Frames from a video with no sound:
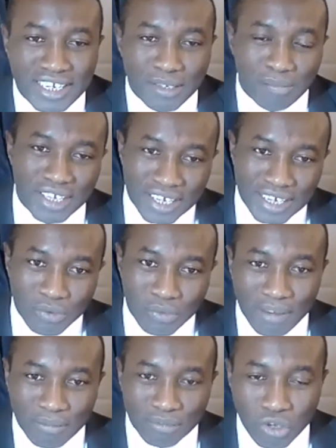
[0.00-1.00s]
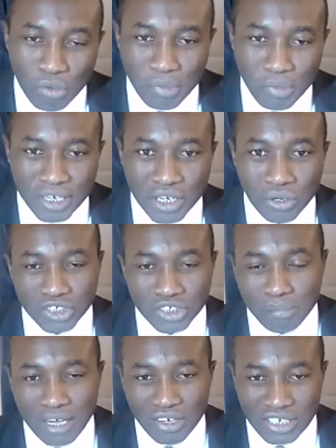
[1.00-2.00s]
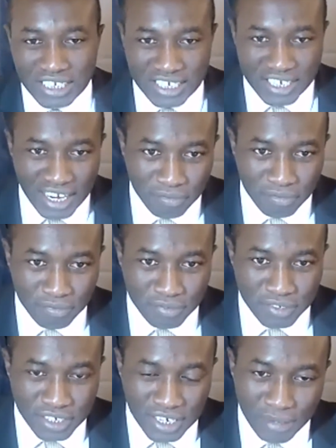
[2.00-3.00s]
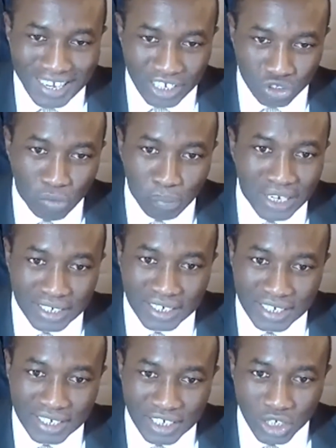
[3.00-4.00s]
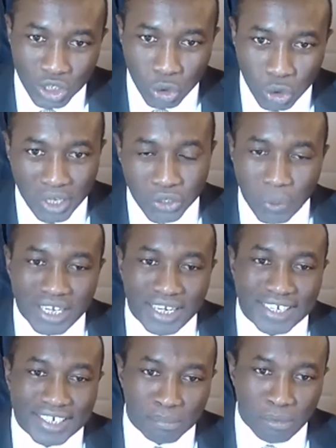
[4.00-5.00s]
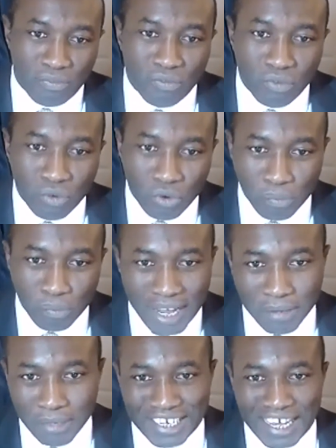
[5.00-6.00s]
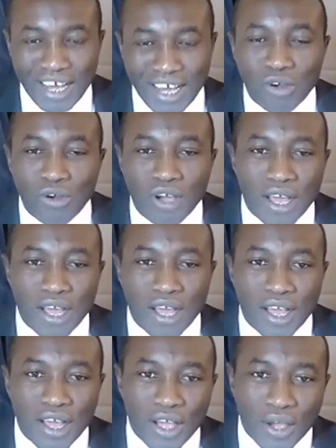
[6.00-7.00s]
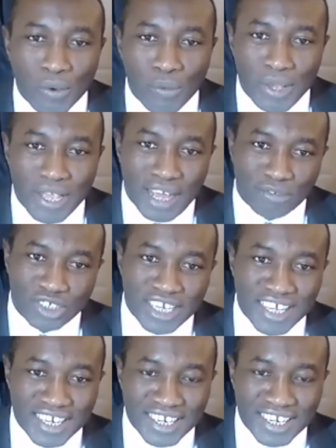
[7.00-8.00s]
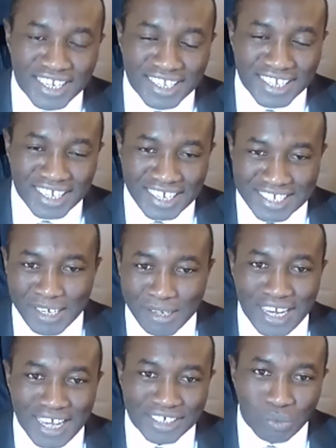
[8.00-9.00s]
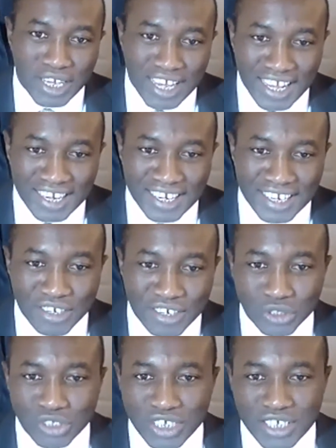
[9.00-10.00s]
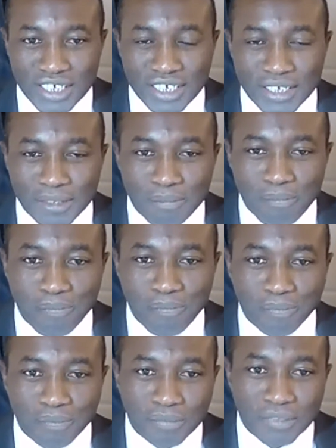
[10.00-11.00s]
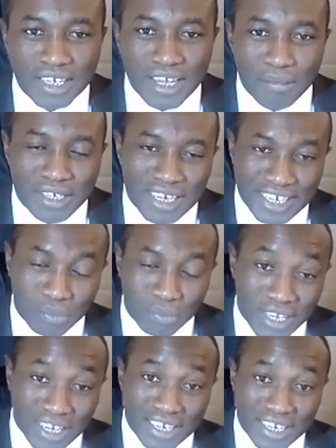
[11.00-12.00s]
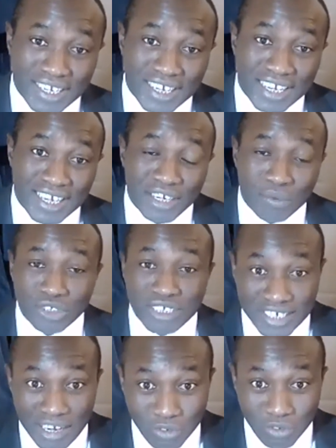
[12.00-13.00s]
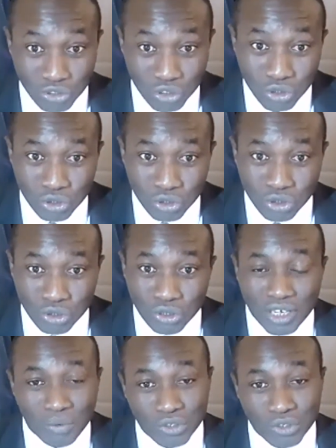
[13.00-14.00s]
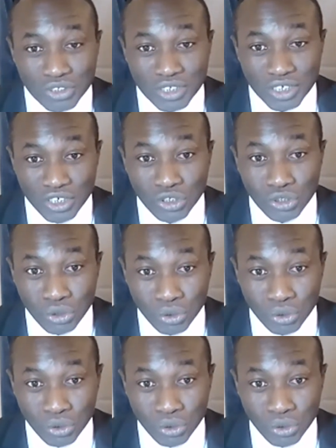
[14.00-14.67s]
We have so many concerns about the draft election bill 2020 that is before Parliament now. We have seen that last weekend it was the. Last weekend, yeah, it was the draft constitution that was the issue,